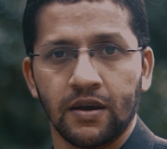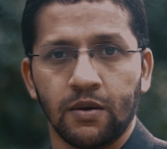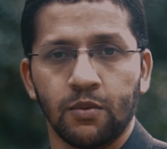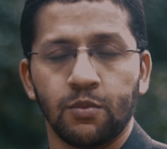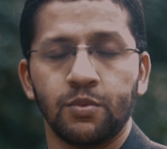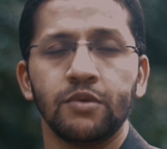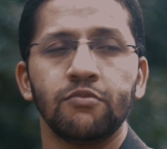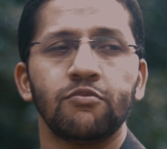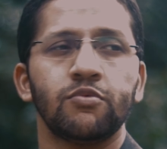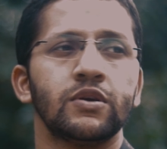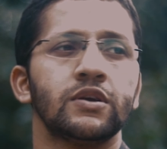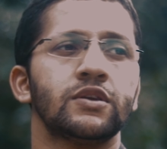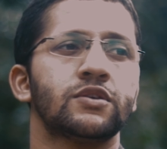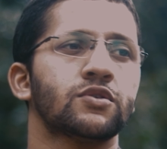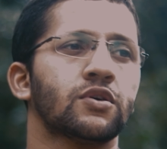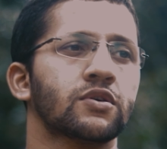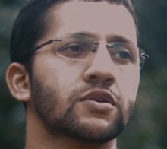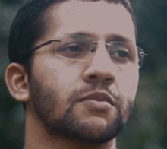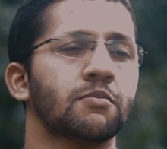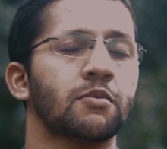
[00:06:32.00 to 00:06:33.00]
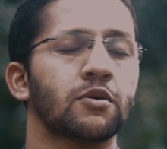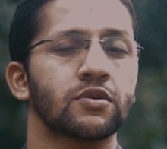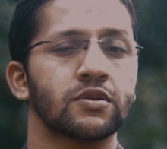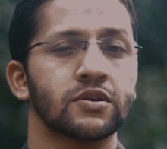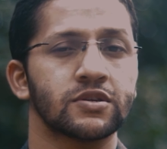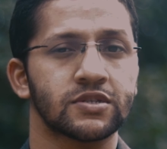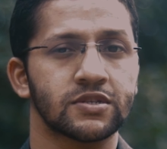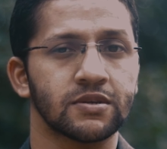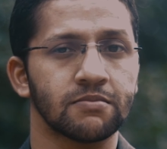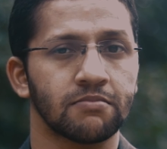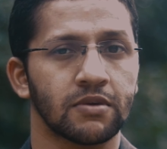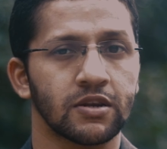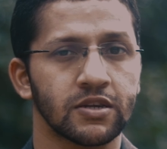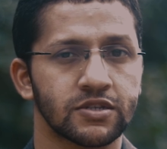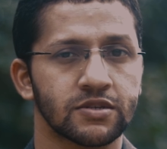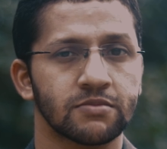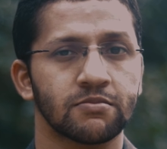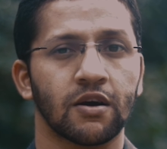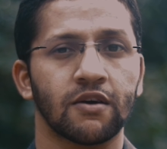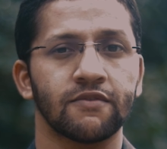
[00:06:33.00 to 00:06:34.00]
We talked about the
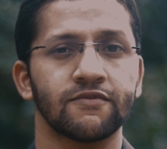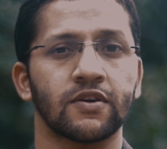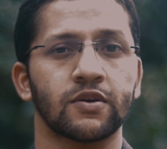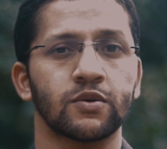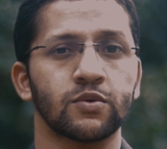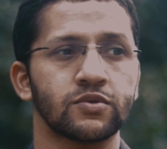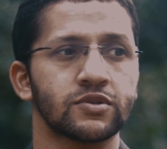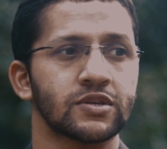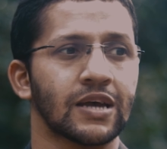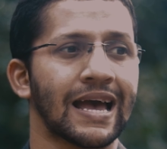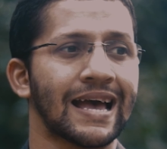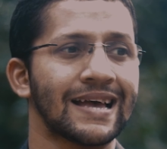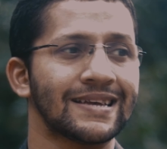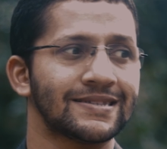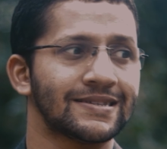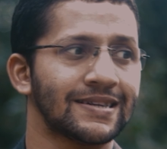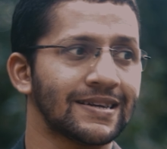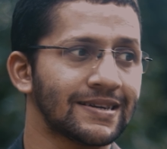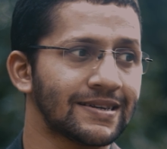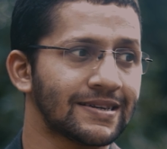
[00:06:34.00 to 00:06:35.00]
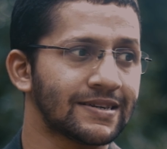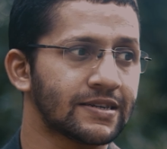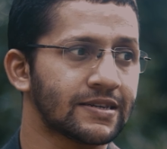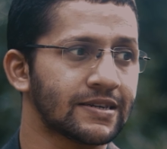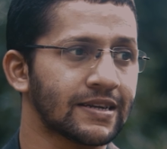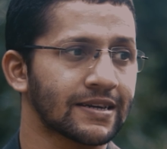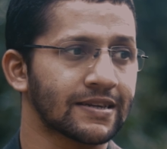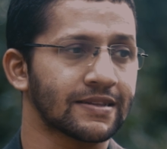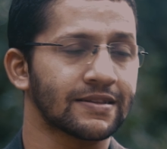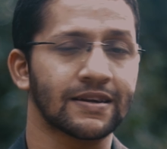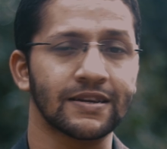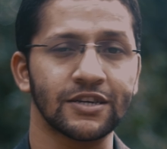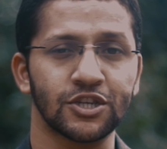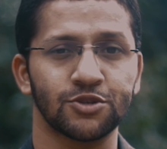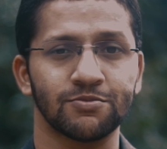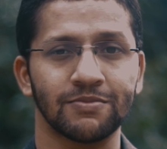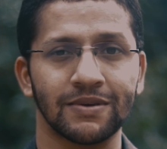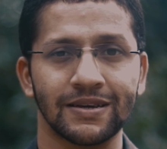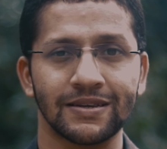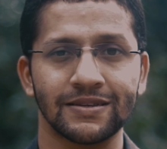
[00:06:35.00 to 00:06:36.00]
symbolism of the roots as they take
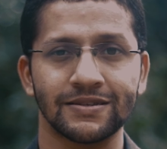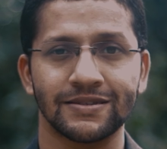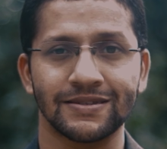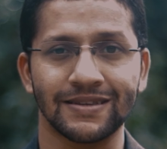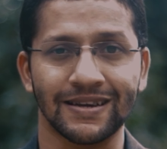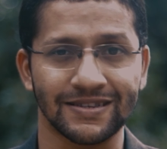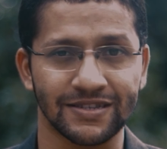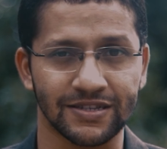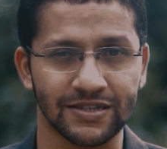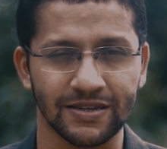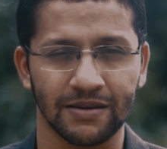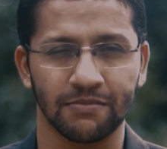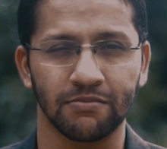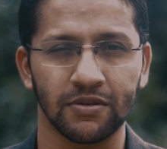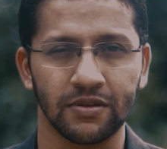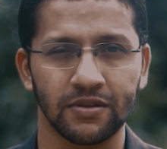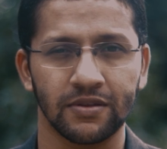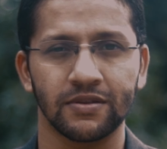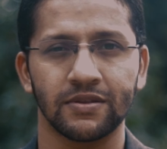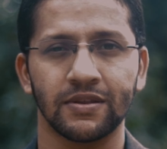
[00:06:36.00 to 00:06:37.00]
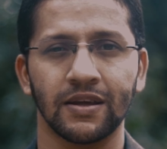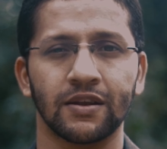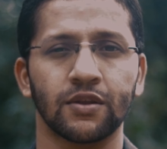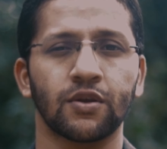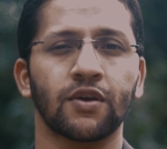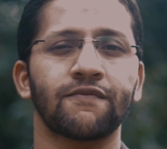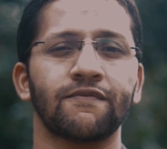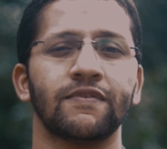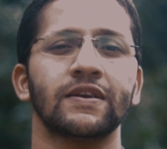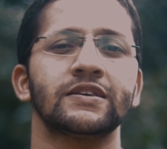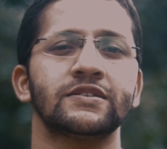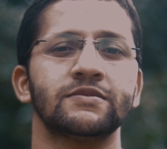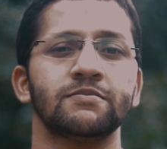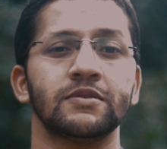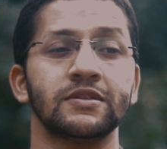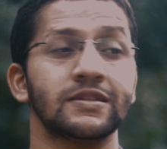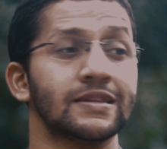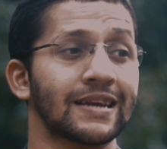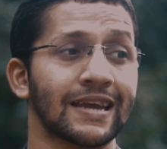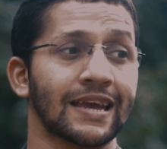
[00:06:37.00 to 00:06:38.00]
nourishments, they are stable, they are not
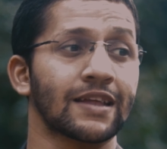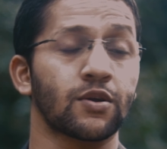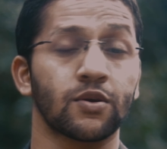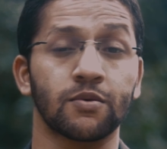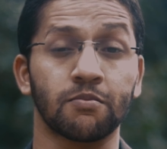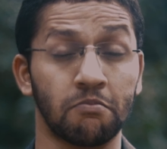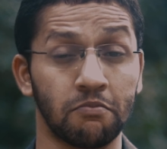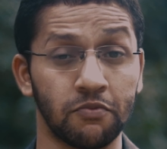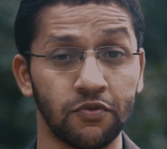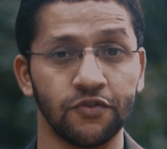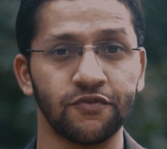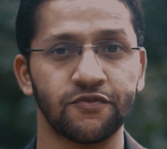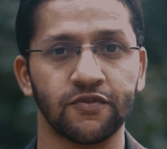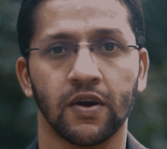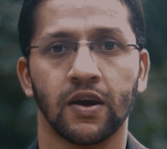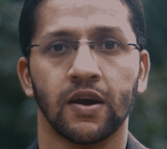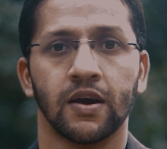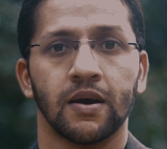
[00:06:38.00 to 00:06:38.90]
flexible, they cannot move.